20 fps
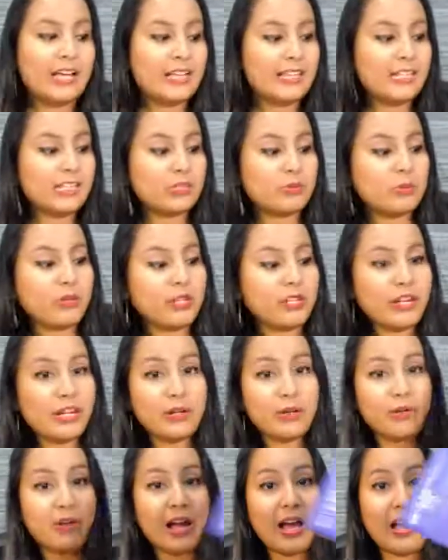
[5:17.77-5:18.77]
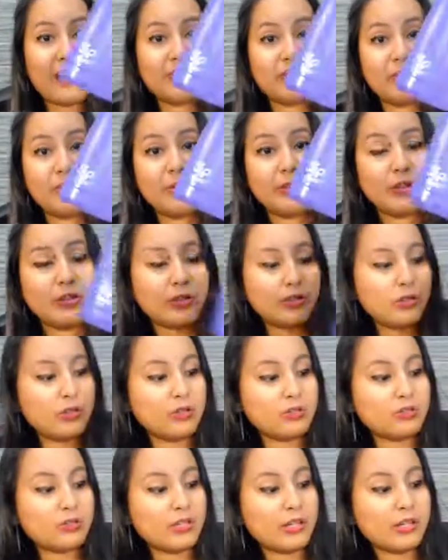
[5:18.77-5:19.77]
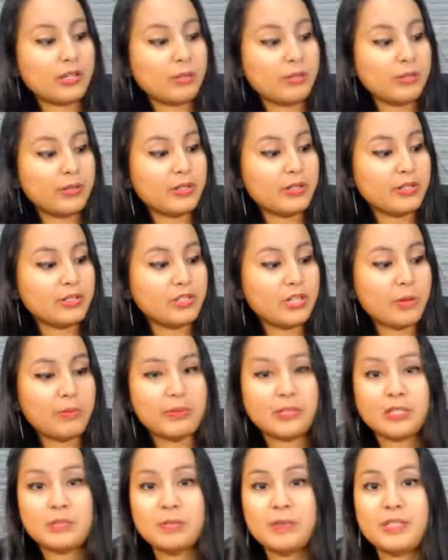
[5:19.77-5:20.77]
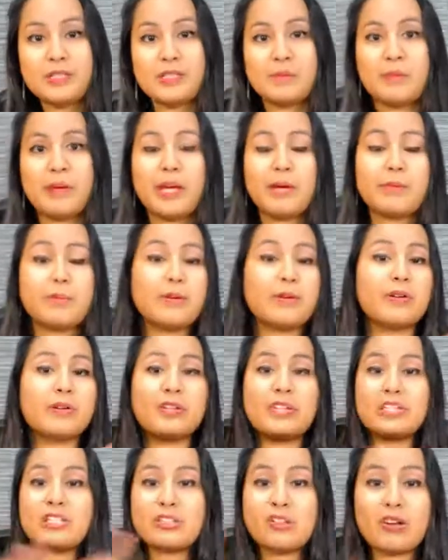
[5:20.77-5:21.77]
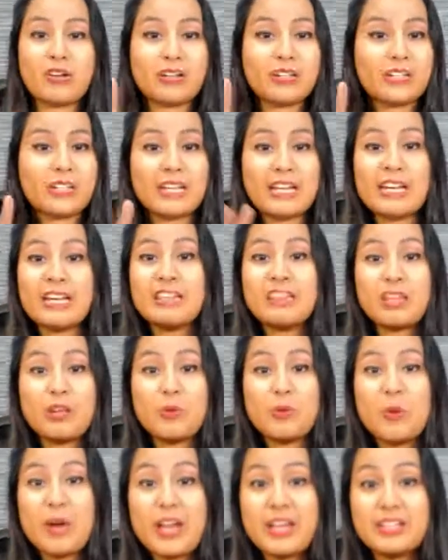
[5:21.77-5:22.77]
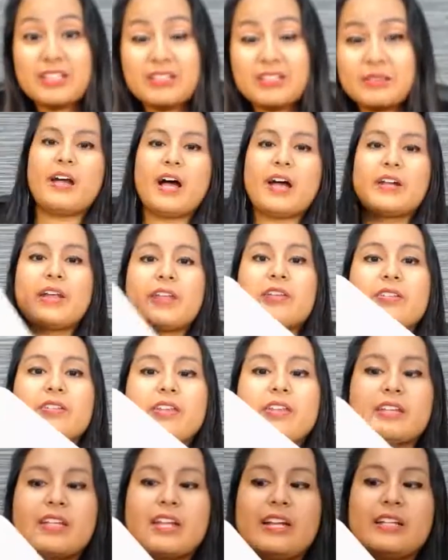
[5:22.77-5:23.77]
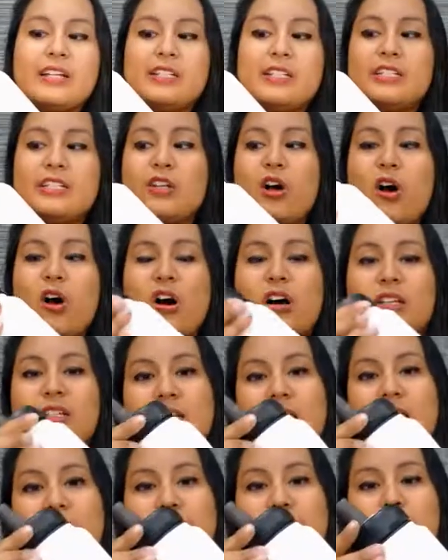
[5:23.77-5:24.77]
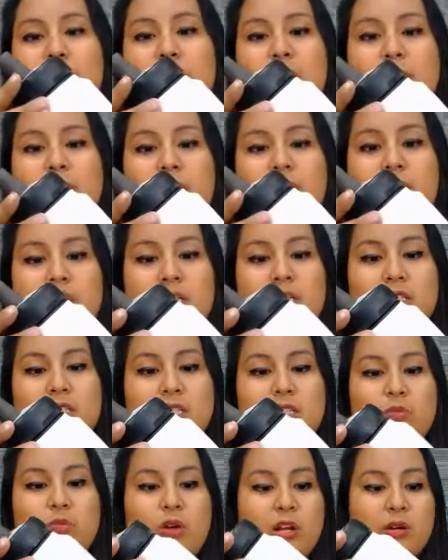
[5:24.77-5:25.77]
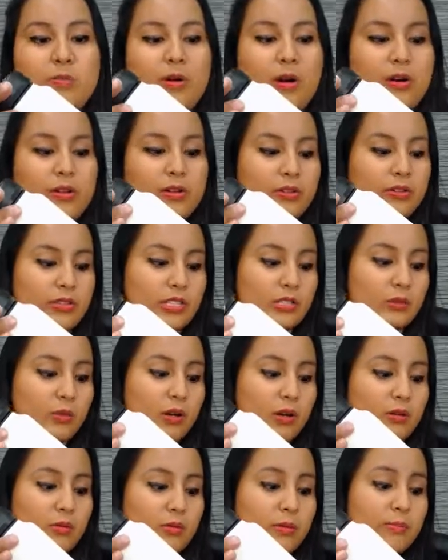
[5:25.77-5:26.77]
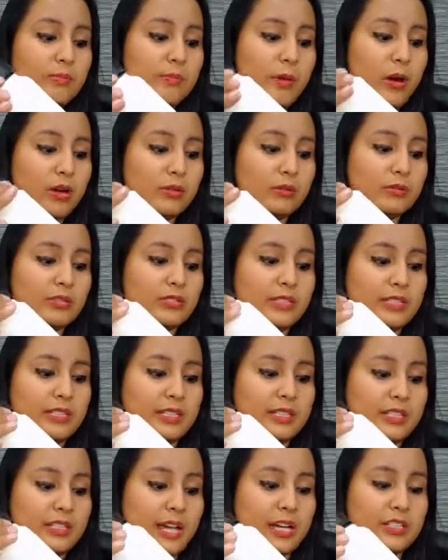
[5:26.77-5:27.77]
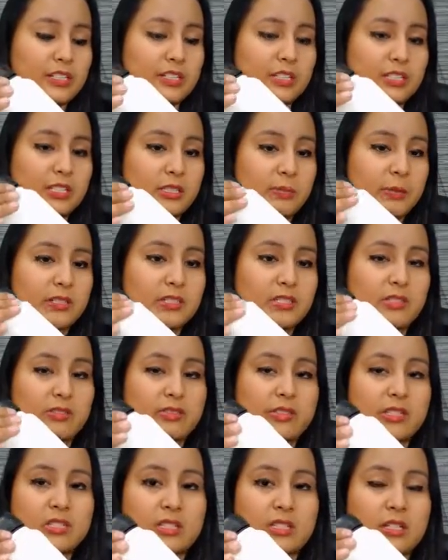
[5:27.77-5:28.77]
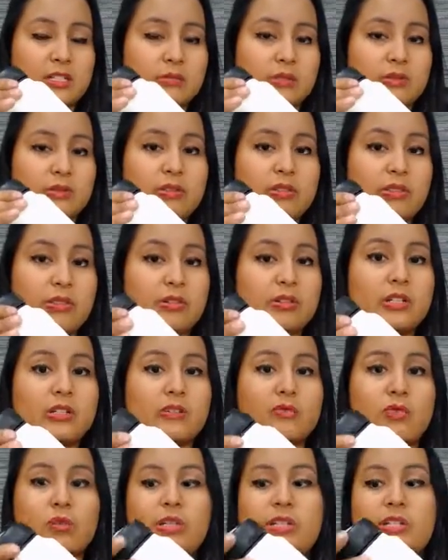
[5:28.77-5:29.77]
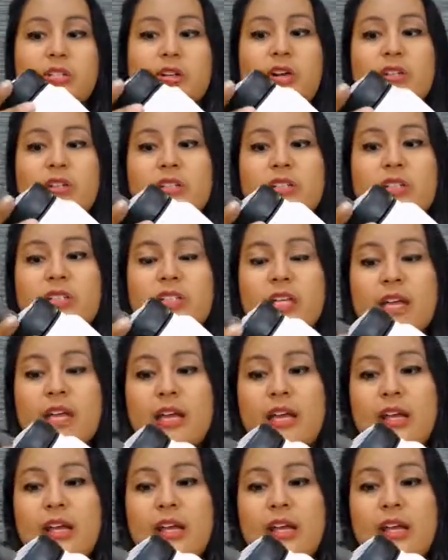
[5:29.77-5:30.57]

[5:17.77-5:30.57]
This one I don't have to put on a coaster. I can put it on top of this piece of paper and it's not going to get anything wet. Another thing that I did not like about this water bottle, this water bottle was is actually expensive. It sells between thirty and forty dollars.